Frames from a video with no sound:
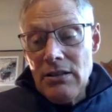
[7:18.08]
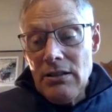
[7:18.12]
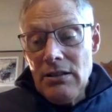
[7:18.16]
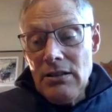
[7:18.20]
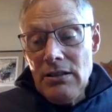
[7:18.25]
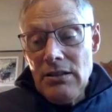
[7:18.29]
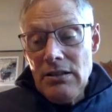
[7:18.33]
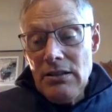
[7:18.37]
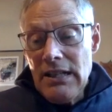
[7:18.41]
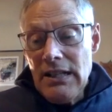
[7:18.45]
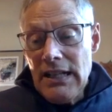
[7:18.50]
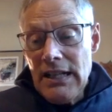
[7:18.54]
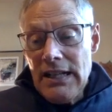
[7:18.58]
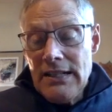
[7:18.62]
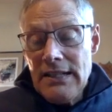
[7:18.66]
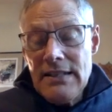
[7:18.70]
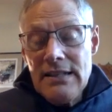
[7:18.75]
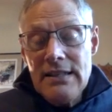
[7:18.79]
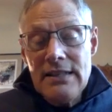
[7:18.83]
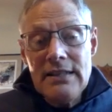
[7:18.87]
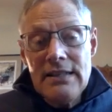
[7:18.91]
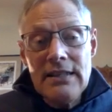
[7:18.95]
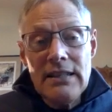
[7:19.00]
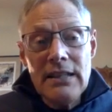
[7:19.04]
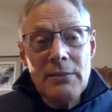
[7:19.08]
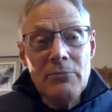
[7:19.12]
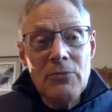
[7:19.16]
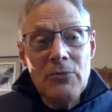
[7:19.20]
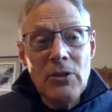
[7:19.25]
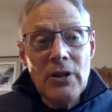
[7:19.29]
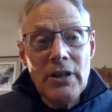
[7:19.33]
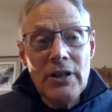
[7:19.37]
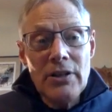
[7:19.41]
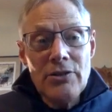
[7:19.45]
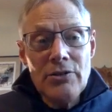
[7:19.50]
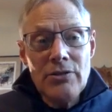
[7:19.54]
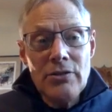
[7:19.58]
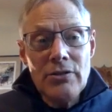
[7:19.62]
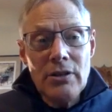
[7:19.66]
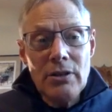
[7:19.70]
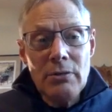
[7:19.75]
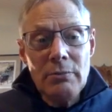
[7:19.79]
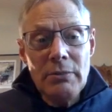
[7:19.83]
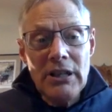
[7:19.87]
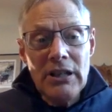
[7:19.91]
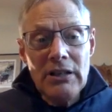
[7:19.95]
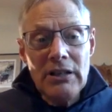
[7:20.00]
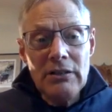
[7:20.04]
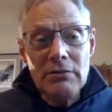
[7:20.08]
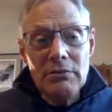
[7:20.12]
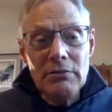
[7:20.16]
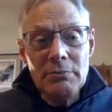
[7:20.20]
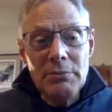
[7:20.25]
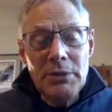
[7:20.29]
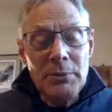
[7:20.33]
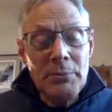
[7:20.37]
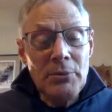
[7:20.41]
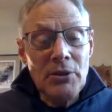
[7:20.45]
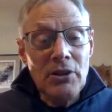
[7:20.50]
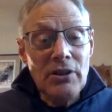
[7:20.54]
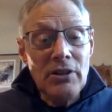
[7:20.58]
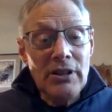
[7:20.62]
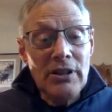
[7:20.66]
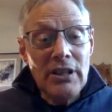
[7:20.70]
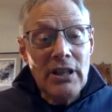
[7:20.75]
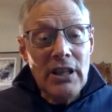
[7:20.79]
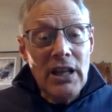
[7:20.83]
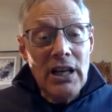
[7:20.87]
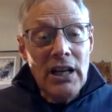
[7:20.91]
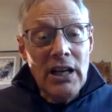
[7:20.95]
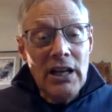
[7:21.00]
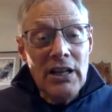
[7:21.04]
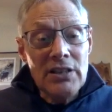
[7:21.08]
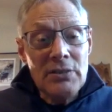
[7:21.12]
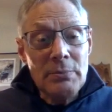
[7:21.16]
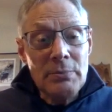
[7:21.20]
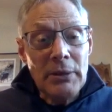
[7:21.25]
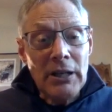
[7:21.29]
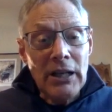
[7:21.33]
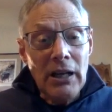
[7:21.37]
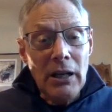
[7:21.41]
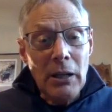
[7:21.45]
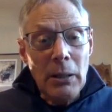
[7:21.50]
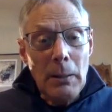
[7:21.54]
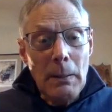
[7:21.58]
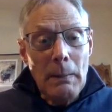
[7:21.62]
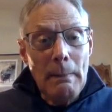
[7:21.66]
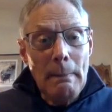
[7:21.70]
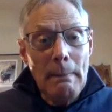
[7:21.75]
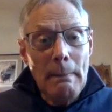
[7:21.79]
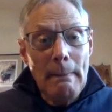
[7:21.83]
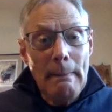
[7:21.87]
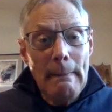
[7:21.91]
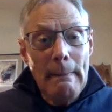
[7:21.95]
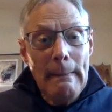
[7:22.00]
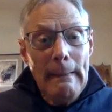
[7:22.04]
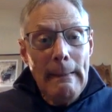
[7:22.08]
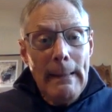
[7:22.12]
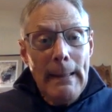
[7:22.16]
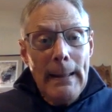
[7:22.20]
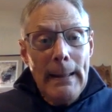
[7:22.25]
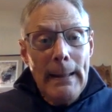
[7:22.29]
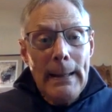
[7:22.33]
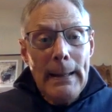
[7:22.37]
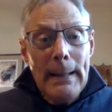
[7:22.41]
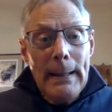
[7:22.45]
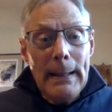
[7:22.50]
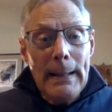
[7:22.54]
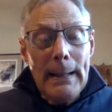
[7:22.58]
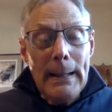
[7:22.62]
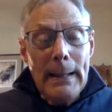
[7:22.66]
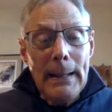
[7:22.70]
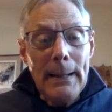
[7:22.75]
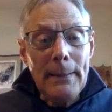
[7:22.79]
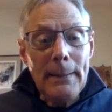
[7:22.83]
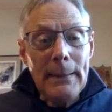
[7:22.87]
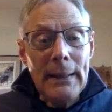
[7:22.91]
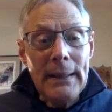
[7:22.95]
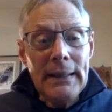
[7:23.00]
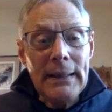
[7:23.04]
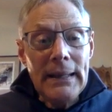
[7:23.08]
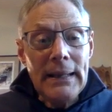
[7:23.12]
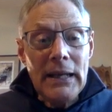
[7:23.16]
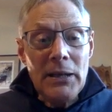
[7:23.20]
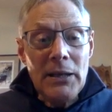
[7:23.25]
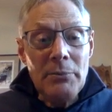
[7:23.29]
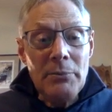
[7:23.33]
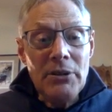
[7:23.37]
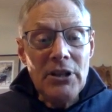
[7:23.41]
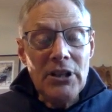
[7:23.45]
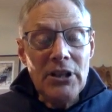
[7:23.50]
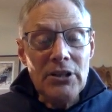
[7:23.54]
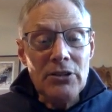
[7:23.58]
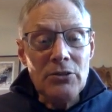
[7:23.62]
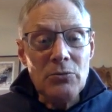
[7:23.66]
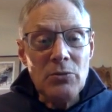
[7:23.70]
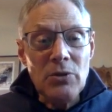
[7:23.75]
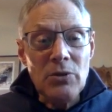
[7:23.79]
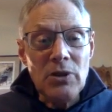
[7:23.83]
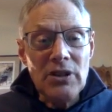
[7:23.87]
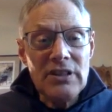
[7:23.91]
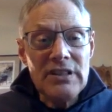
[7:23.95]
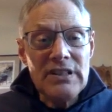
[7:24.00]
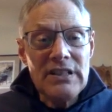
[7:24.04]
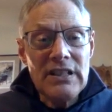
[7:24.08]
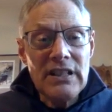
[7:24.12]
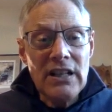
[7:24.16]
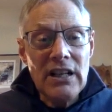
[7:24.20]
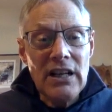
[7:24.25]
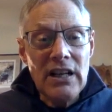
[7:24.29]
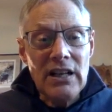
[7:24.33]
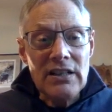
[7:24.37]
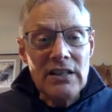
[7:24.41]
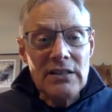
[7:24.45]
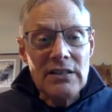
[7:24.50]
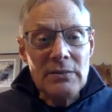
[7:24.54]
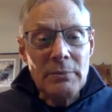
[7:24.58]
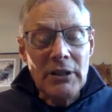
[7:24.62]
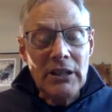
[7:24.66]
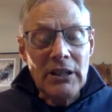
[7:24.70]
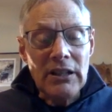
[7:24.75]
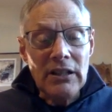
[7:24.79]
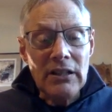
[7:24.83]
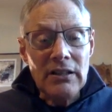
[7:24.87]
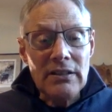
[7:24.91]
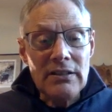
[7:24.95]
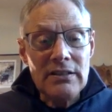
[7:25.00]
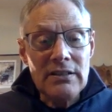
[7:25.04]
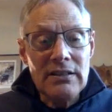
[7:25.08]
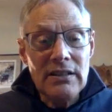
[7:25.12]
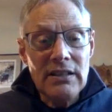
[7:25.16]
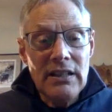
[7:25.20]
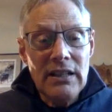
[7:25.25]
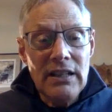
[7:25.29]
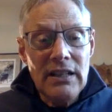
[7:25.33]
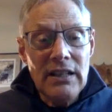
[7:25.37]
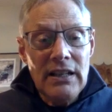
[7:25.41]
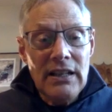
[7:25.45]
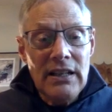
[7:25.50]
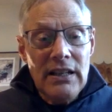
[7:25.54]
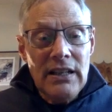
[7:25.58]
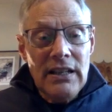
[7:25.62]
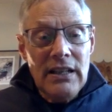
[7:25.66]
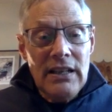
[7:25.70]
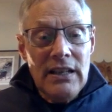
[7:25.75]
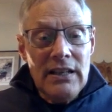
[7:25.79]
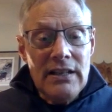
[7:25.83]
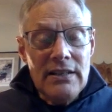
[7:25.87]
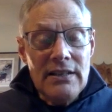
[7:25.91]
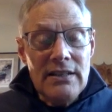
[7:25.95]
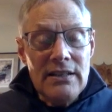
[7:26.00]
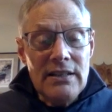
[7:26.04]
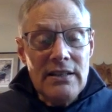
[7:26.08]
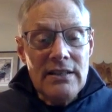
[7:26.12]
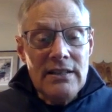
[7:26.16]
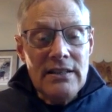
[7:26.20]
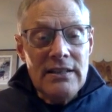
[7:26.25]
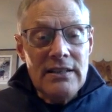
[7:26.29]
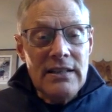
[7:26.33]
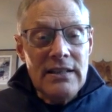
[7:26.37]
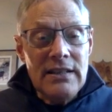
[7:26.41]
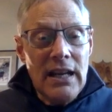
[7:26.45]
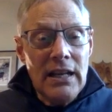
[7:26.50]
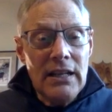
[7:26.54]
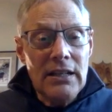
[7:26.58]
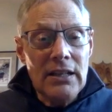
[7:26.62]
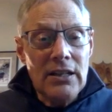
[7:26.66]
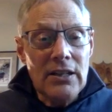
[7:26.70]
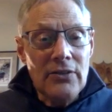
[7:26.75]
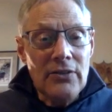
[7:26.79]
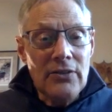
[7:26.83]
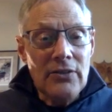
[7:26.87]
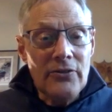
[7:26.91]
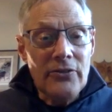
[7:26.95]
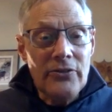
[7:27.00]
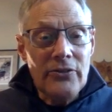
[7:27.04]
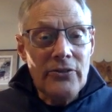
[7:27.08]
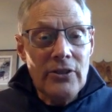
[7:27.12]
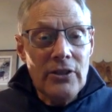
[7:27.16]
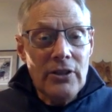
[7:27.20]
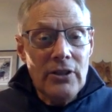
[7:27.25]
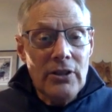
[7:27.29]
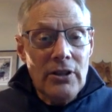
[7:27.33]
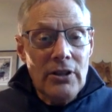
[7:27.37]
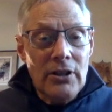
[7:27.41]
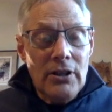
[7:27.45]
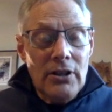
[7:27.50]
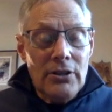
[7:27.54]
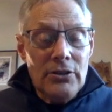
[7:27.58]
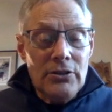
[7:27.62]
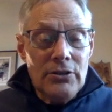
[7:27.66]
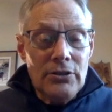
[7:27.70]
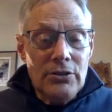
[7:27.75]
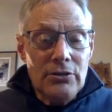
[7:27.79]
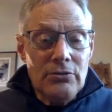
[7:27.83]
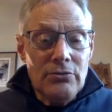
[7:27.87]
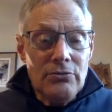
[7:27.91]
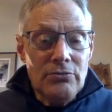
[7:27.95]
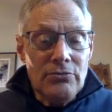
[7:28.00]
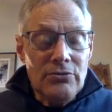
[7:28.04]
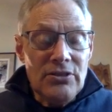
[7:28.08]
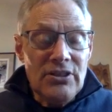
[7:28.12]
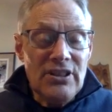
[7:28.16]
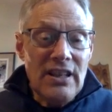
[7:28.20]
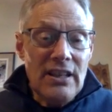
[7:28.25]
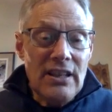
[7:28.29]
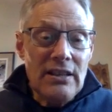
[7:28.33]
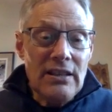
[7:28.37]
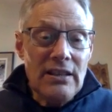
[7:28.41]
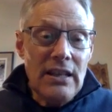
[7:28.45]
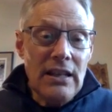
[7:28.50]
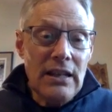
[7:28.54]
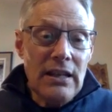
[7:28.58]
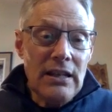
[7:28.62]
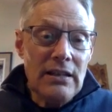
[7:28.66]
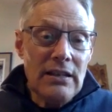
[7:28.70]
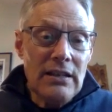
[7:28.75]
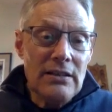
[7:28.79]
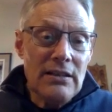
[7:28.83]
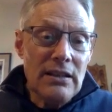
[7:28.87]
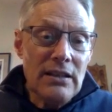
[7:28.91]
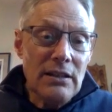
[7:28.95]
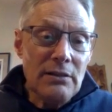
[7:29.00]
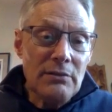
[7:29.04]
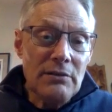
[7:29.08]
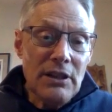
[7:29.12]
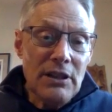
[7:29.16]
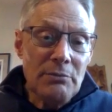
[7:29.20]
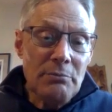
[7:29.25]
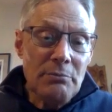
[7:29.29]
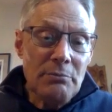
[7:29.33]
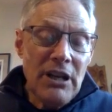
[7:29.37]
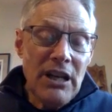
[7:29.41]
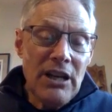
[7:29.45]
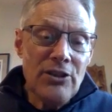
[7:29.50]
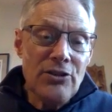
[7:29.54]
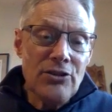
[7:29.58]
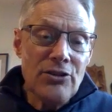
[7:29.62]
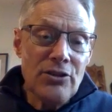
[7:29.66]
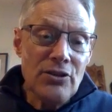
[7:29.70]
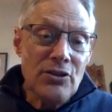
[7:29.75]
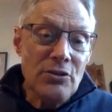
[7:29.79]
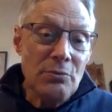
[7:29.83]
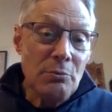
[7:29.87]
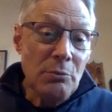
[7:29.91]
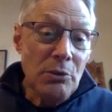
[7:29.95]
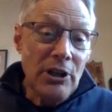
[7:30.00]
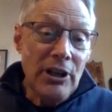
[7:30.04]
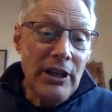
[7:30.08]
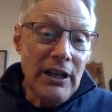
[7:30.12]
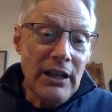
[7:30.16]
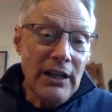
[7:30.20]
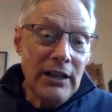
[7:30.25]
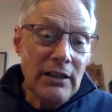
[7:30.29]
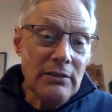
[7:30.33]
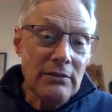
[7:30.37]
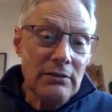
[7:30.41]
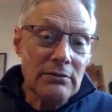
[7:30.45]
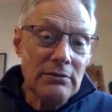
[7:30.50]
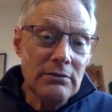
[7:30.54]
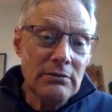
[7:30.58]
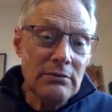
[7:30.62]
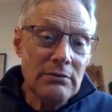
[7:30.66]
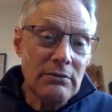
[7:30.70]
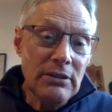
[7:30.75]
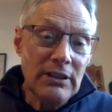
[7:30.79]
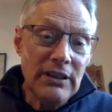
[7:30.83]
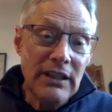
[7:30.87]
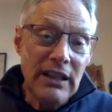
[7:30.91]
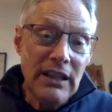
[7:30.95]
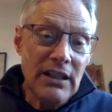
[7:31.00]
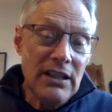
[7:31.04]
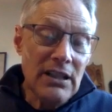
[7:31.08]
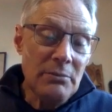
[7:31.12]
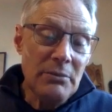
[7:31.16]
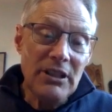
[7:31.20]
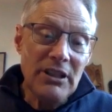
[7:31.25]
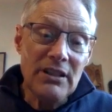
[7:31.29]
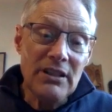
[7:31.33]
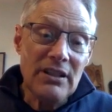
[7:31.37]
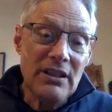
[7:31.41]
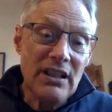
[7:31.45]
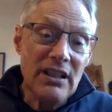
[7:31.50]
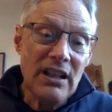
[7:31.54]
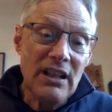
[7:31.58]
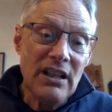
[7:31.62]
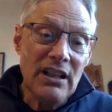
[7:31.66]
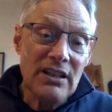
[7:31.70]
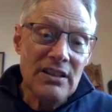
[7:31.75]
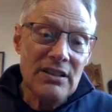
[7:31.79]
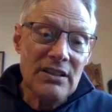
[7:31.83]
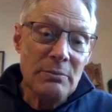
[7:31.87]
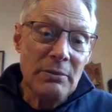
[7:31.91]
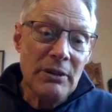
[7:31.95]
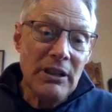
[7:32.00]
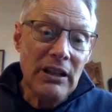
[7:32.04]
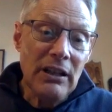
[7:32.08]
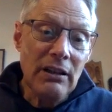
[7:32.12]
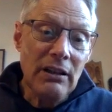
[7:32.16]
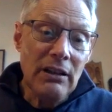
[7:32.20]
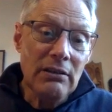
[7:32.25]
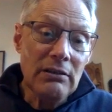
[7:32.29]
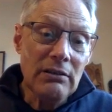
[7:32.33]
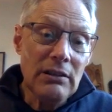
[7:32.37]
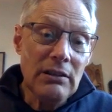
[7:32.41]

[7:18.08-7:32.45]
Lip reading: you can ask the same question about people going to the hospital. I think anybody who works in hospitals is attentive to the things that patients bring when they come into the hospital.